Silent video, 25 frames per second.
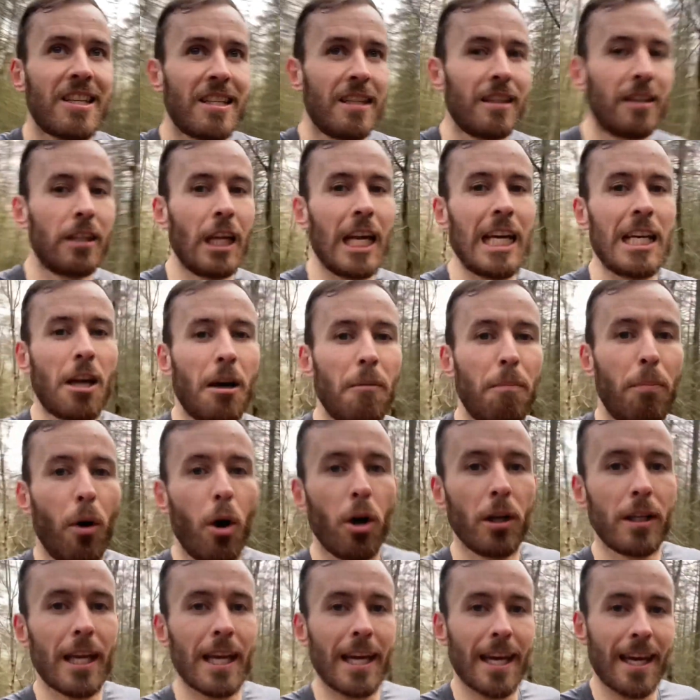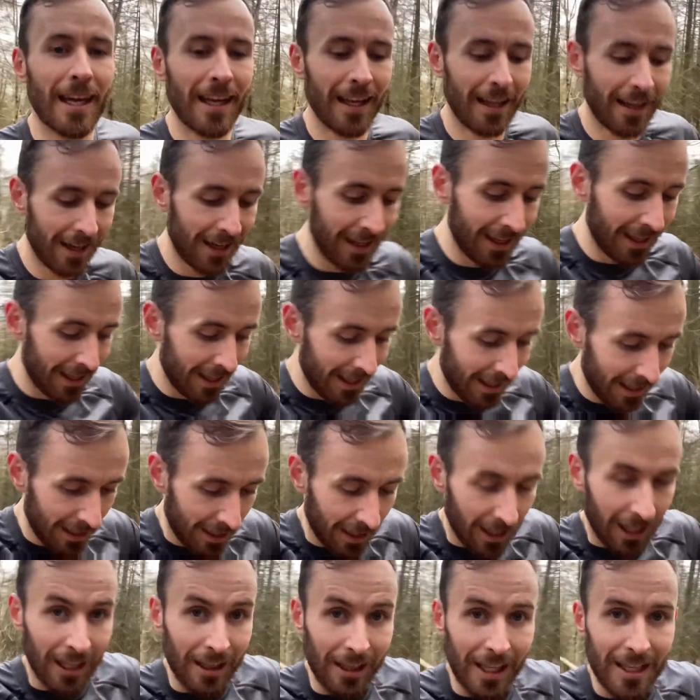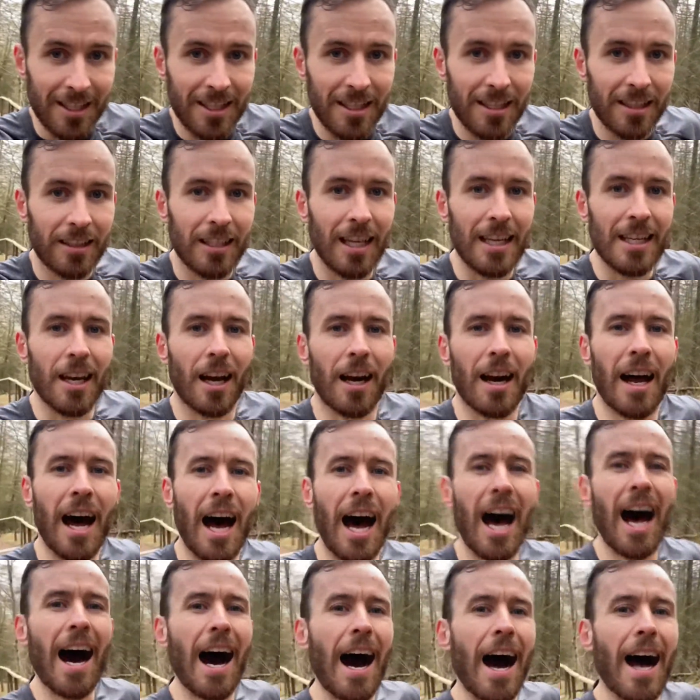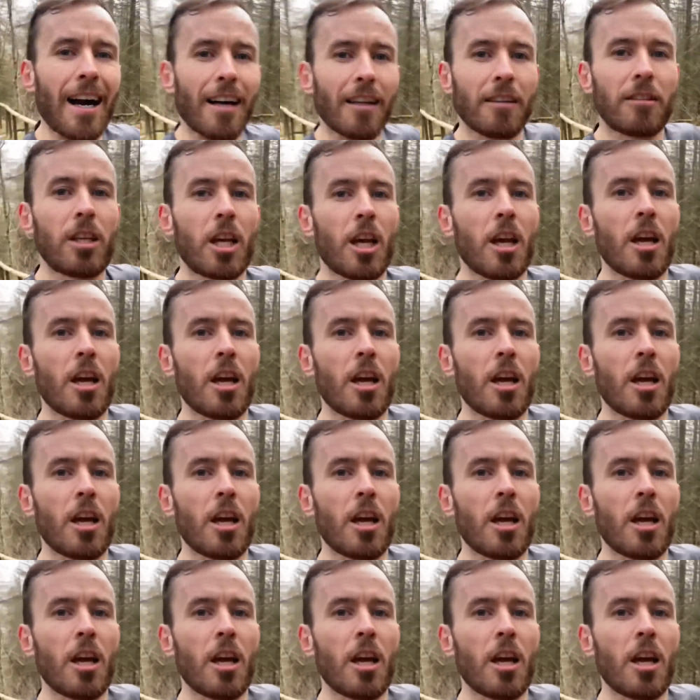to your body. Listen to your heart.